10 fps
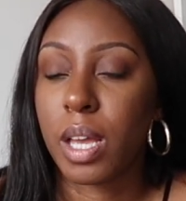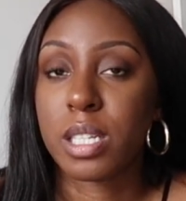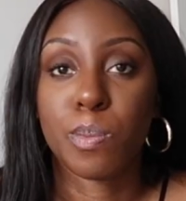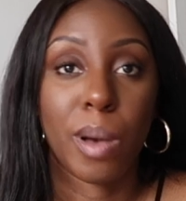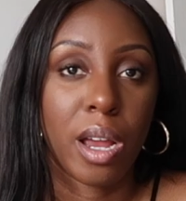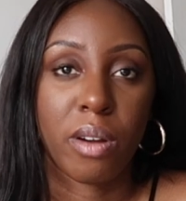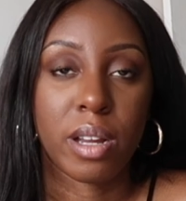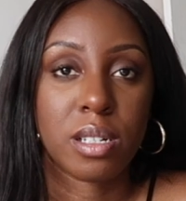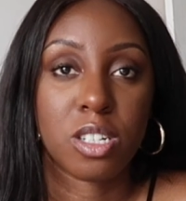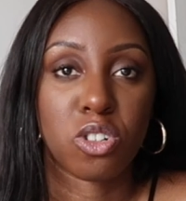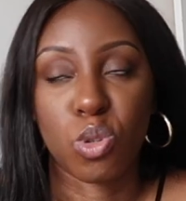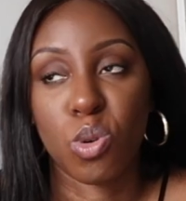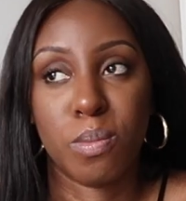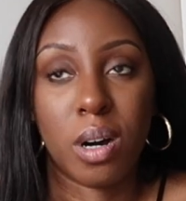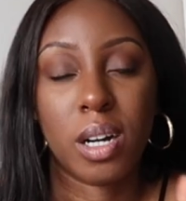aspiring
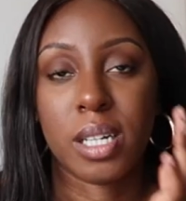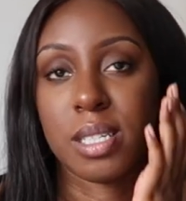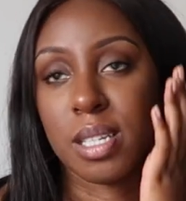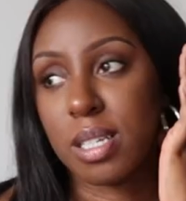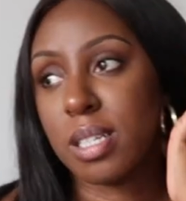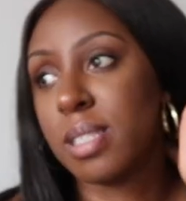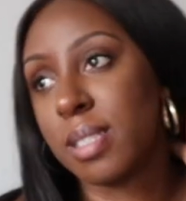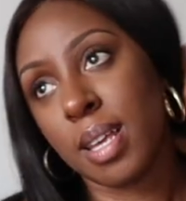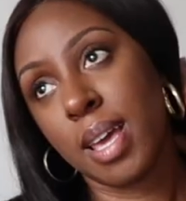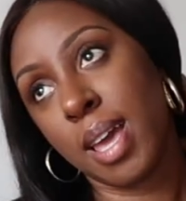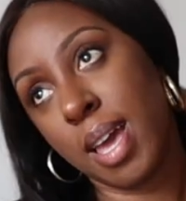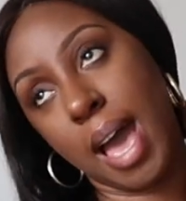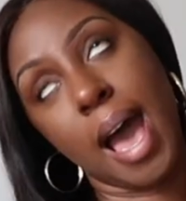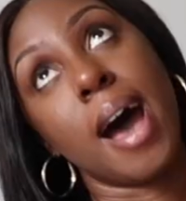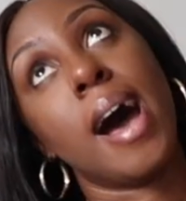digital marketers,
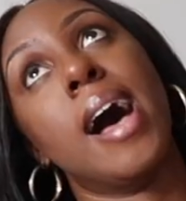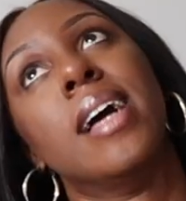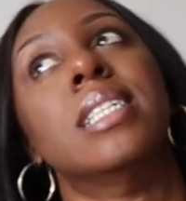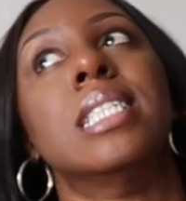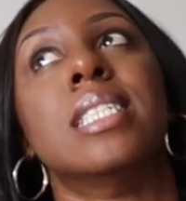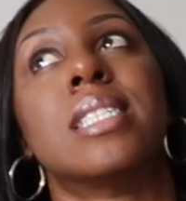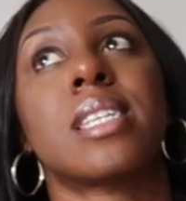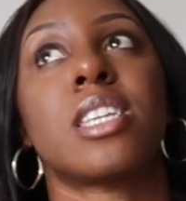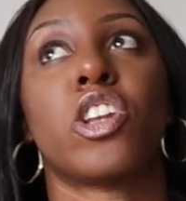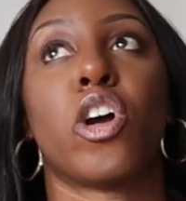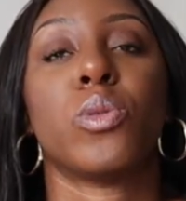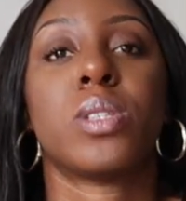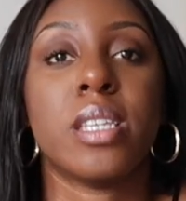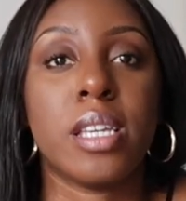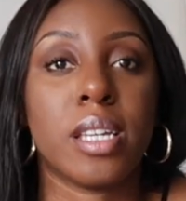and, you know,
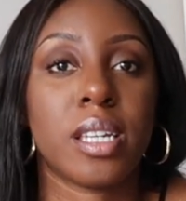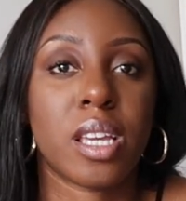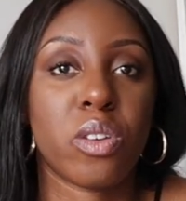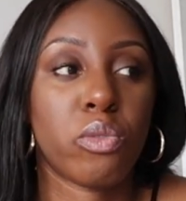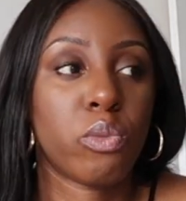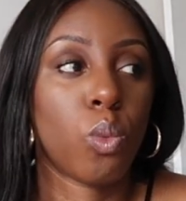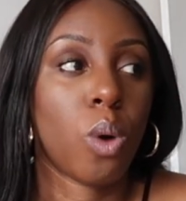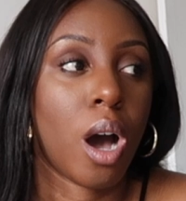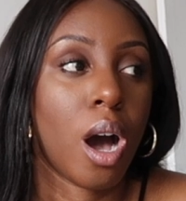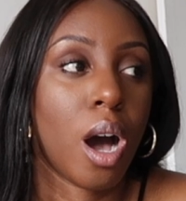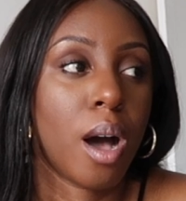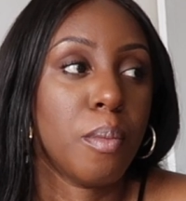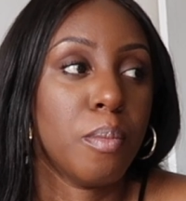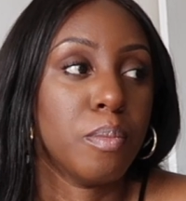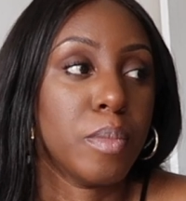seeing if
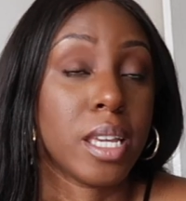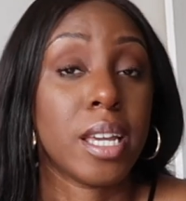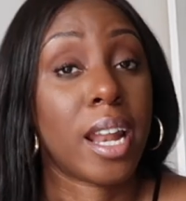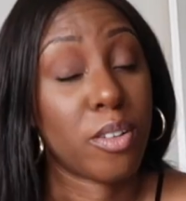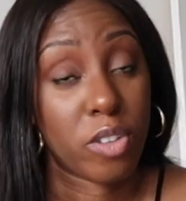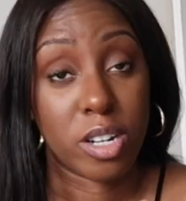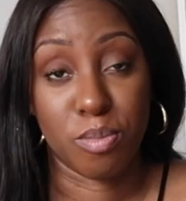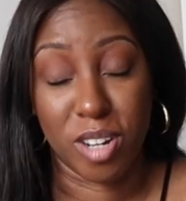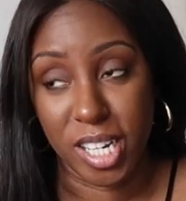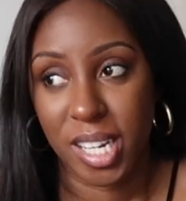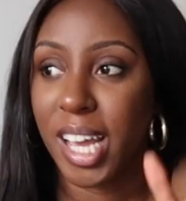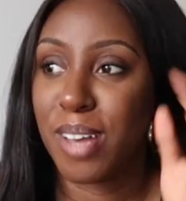me and a friend of mine